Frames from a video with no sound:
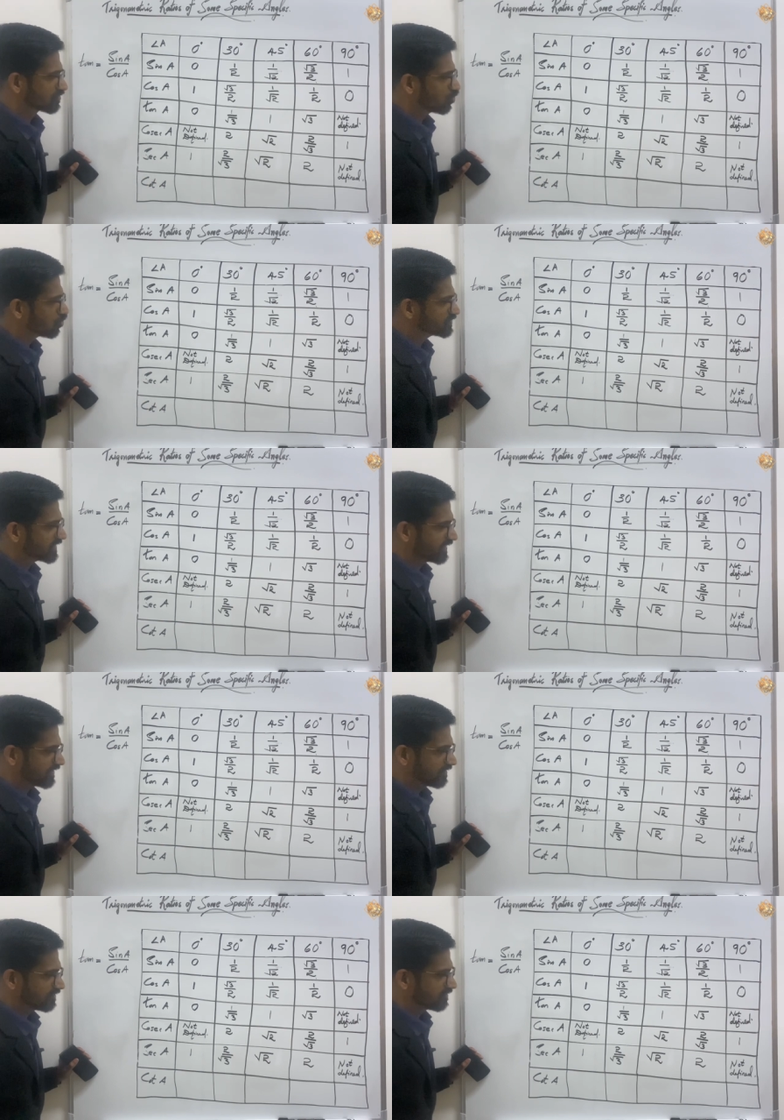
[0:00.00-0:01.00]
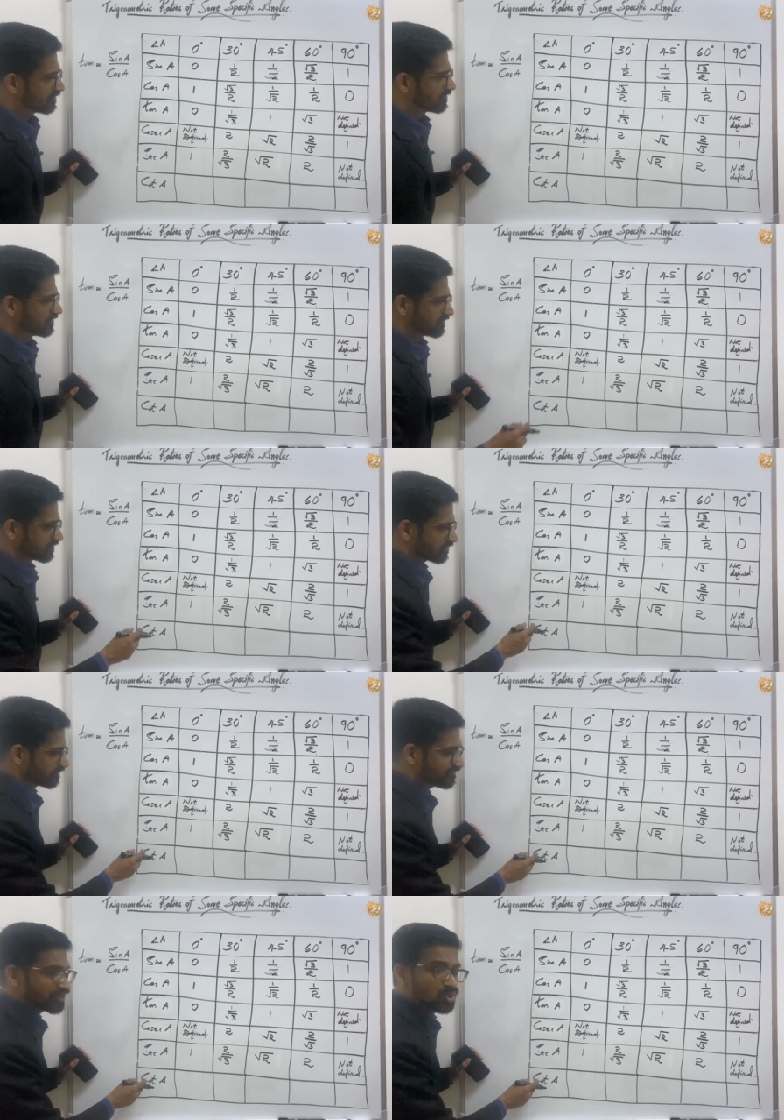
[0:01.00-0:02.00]
Cot A.
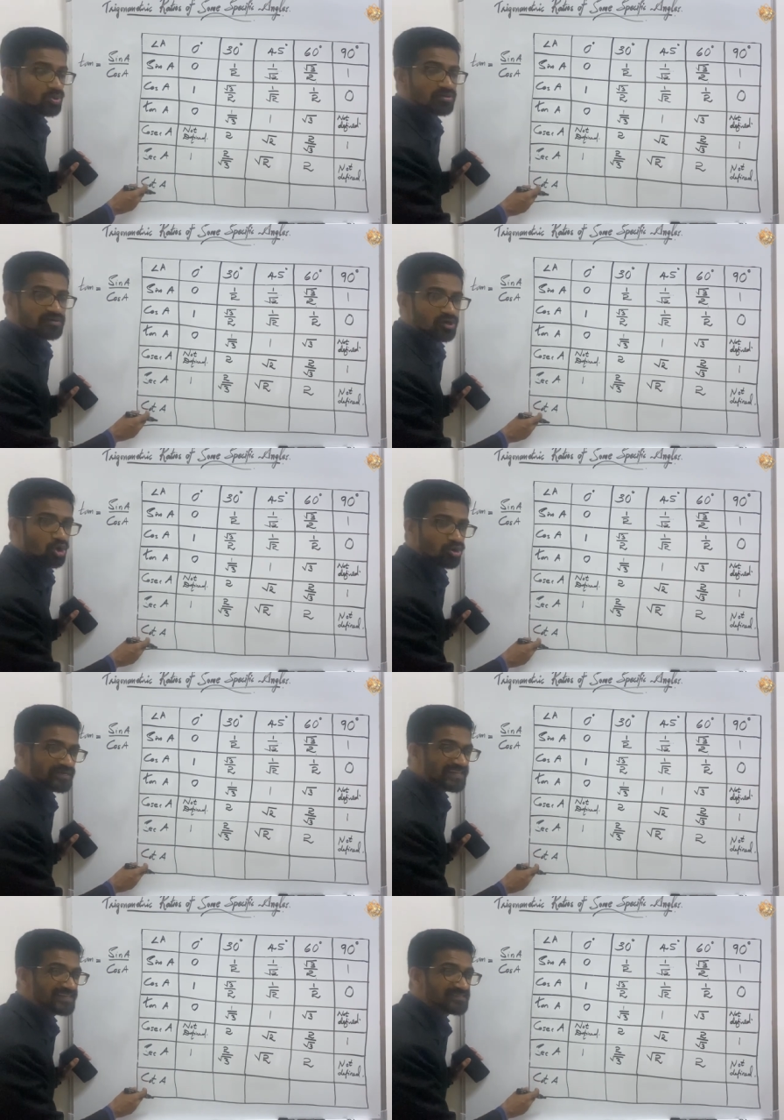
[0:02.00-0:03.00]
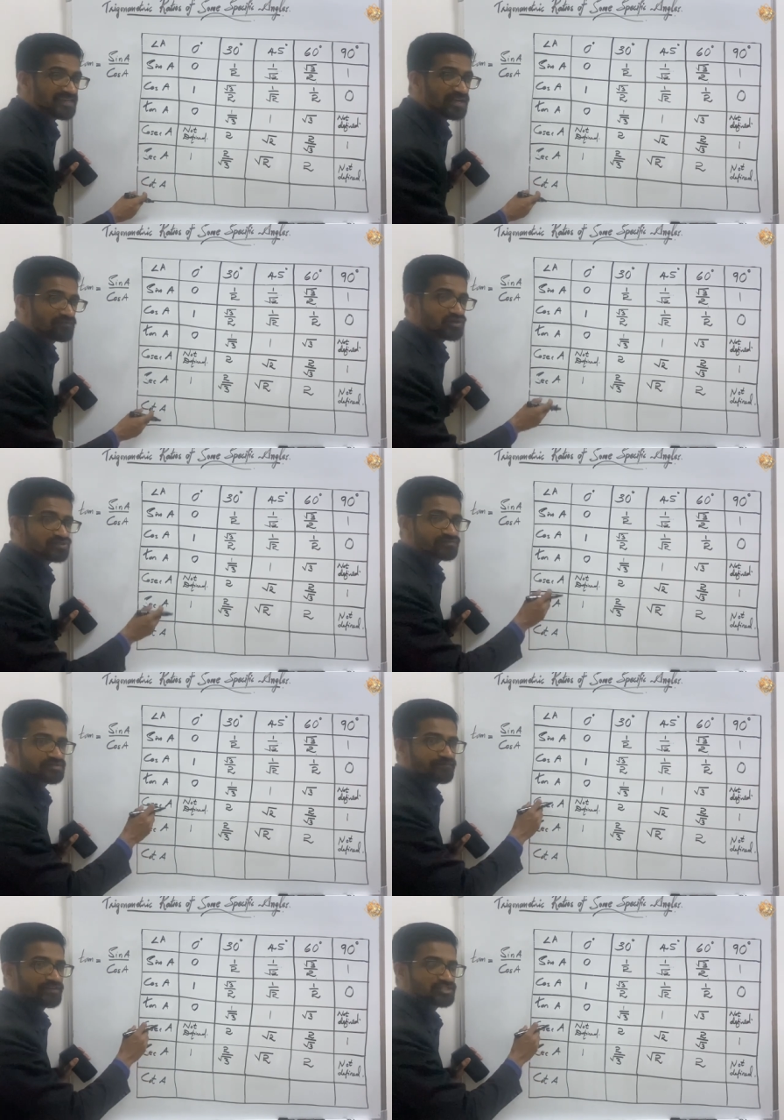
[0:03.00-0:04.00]
We know cot is the inverse
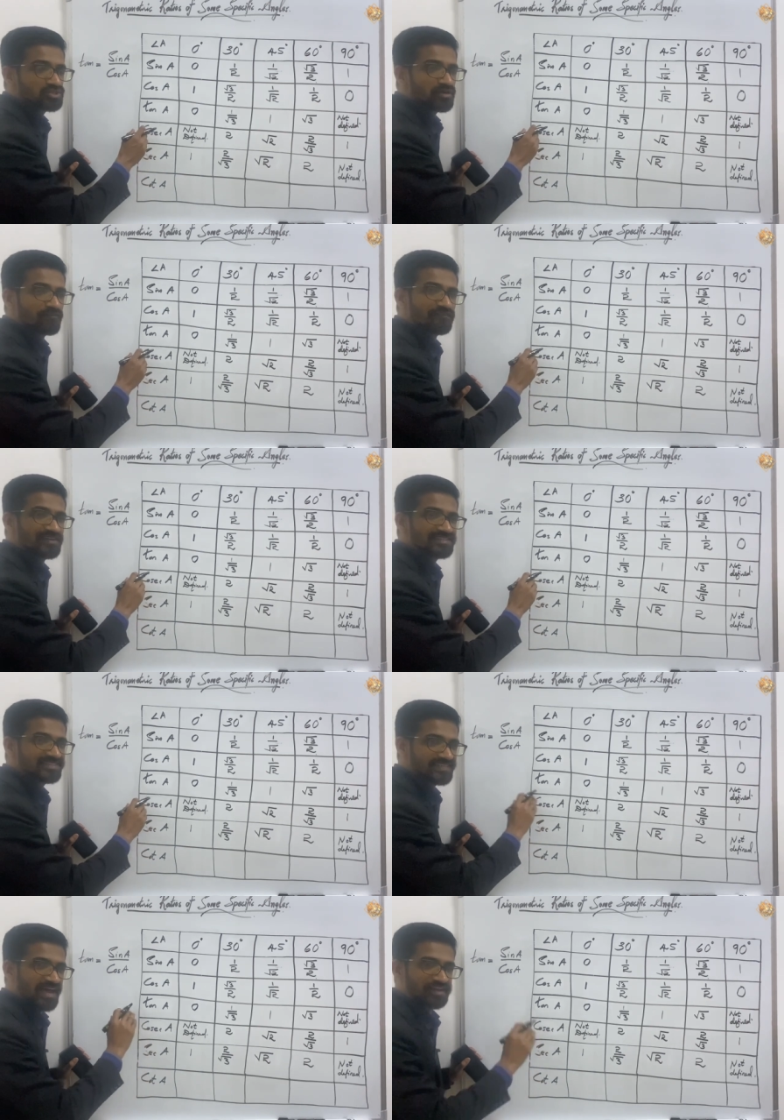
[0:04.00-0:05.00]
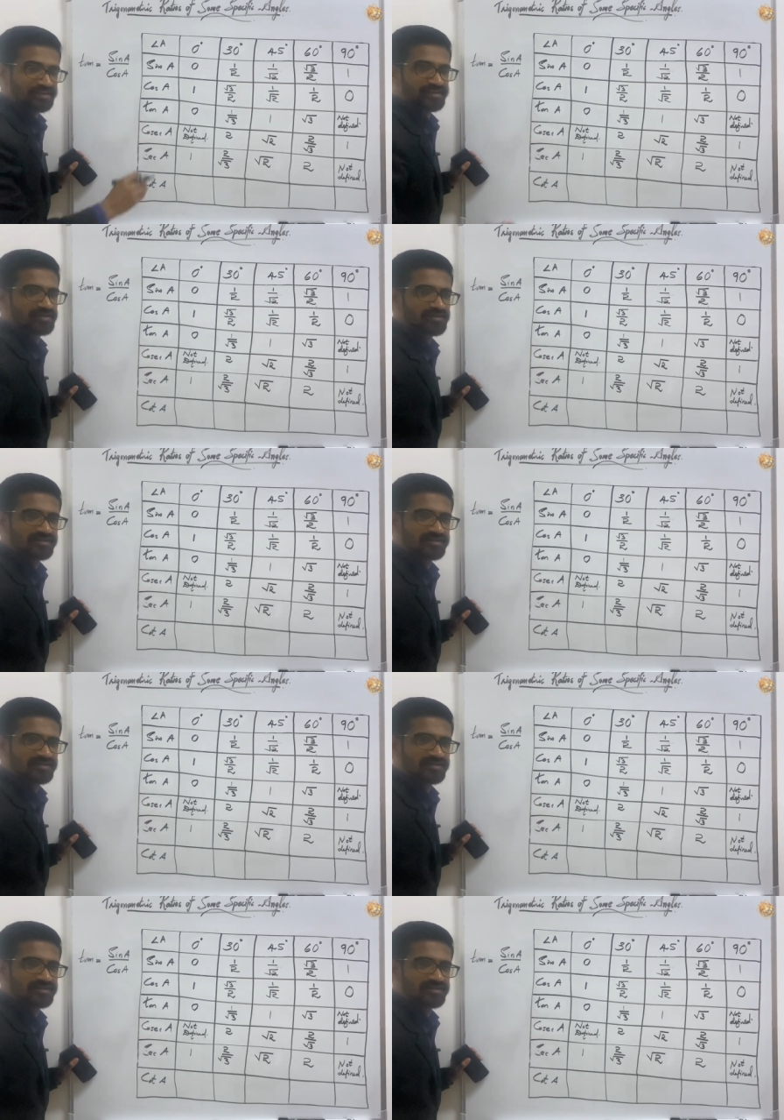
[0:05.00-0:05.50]
function of tan,